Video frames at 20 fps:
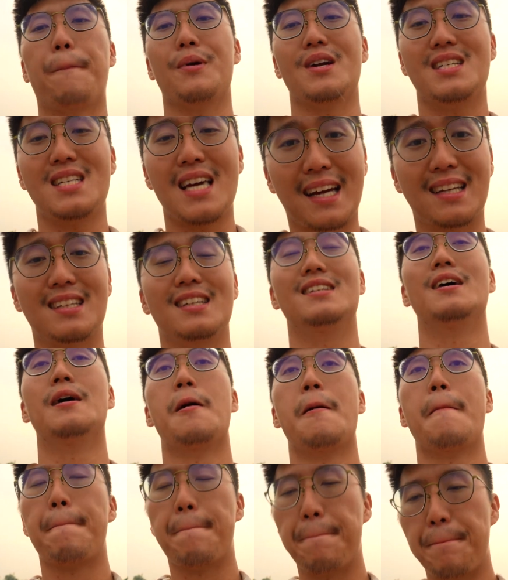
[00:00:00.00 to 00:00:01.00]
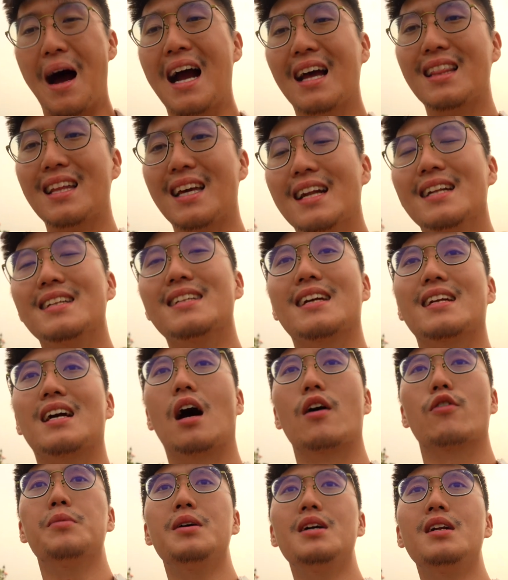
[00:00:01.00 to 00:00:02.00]
protected by the Indian
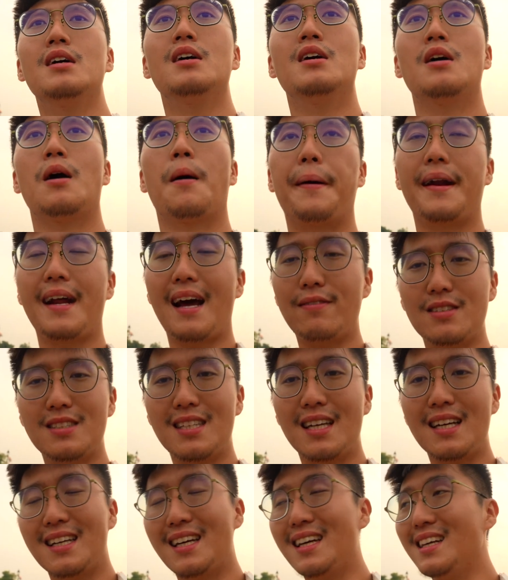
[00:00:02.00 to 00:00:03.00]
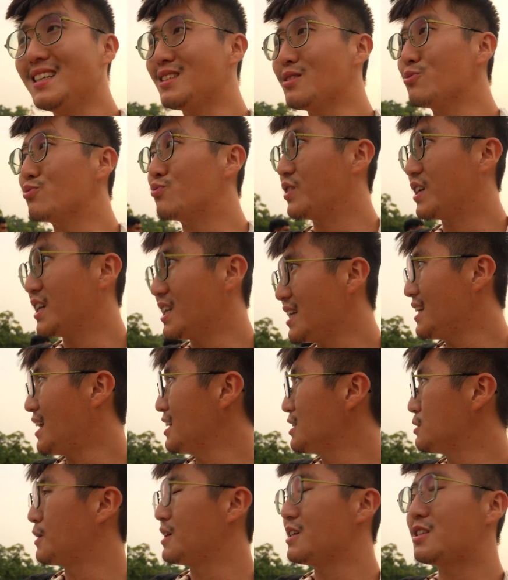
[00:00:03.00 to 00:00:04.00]
government. But I have to say, it is a really
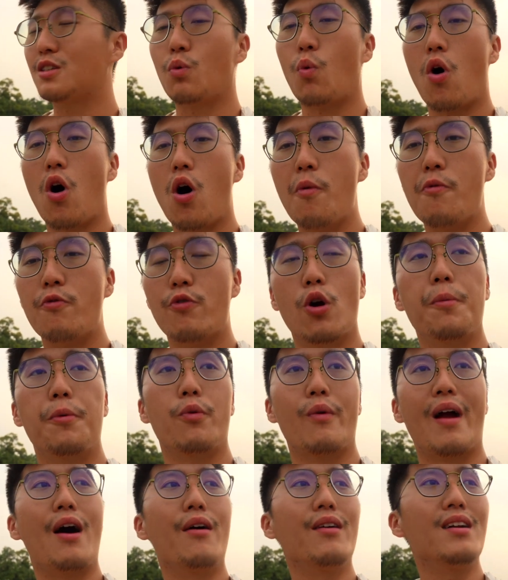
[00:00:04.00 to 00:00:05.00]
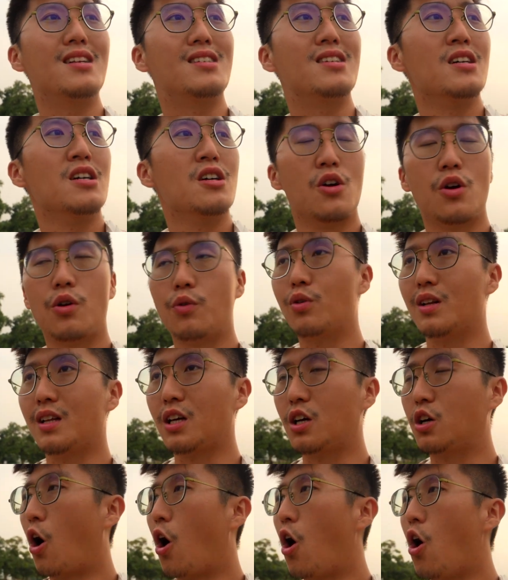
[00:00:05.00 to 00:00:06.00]
nice place to roam around. It's really
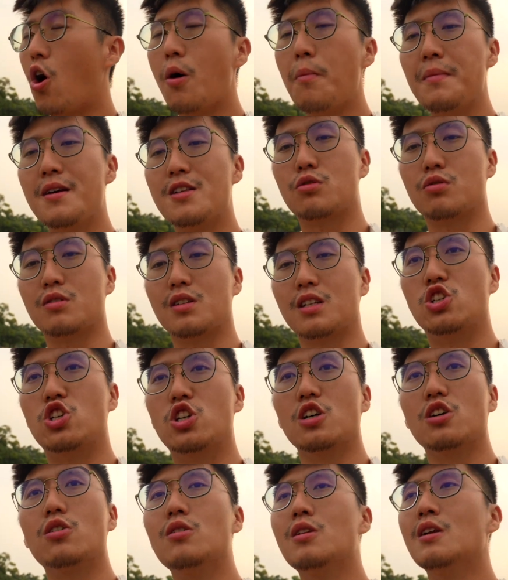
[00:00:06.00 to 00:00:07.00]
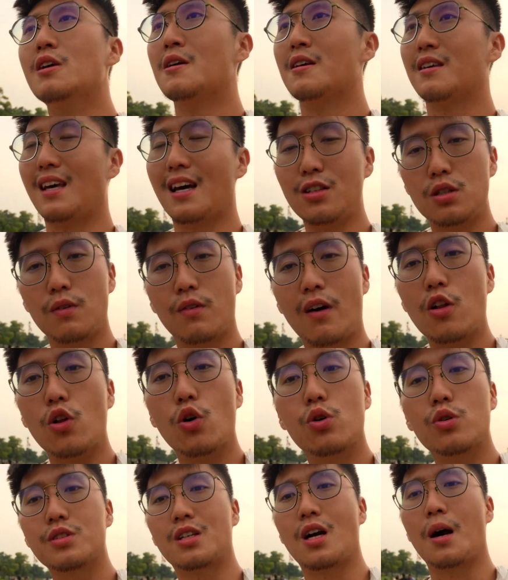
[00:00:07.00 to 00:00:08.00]
calm, it's really chill. Yes, you've got
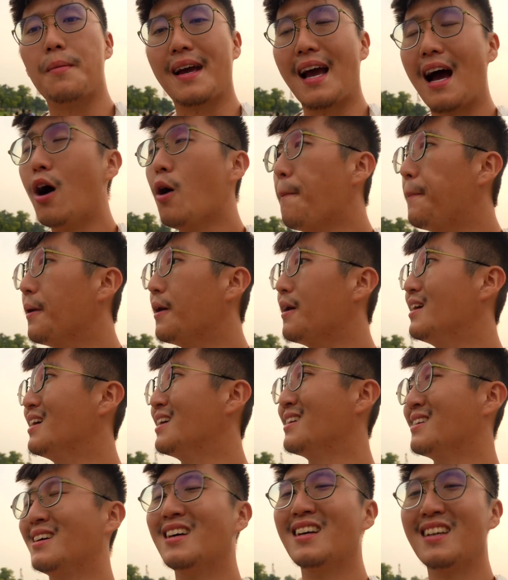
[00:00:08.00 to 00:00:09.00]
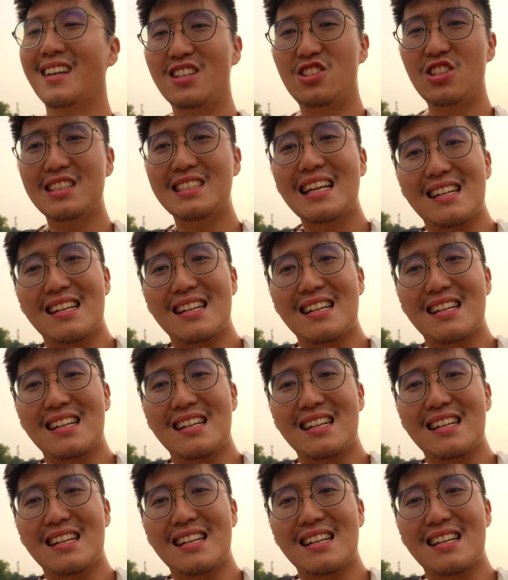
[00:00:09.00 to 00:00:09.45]
locals coming out, but it's just a